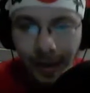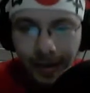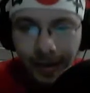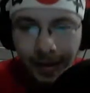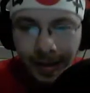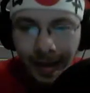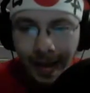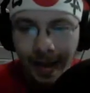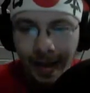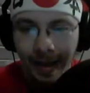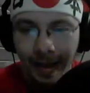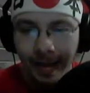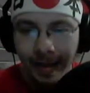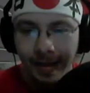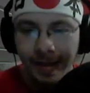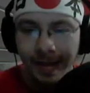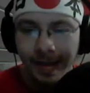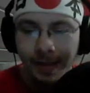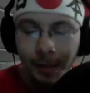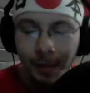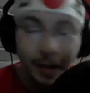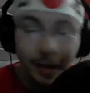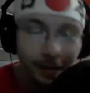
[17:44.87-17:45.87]
Nothing
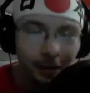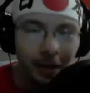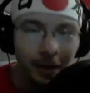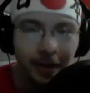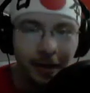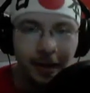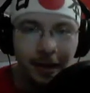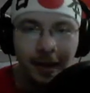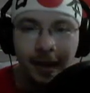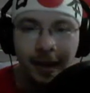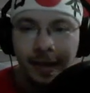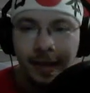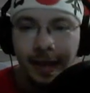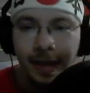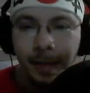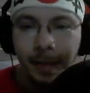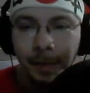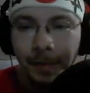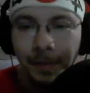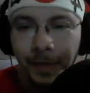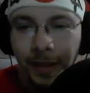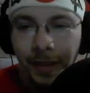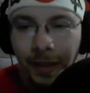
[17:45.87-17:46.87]
dies. One thing
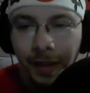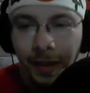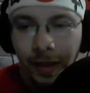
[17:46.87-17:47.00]
dies, yeah.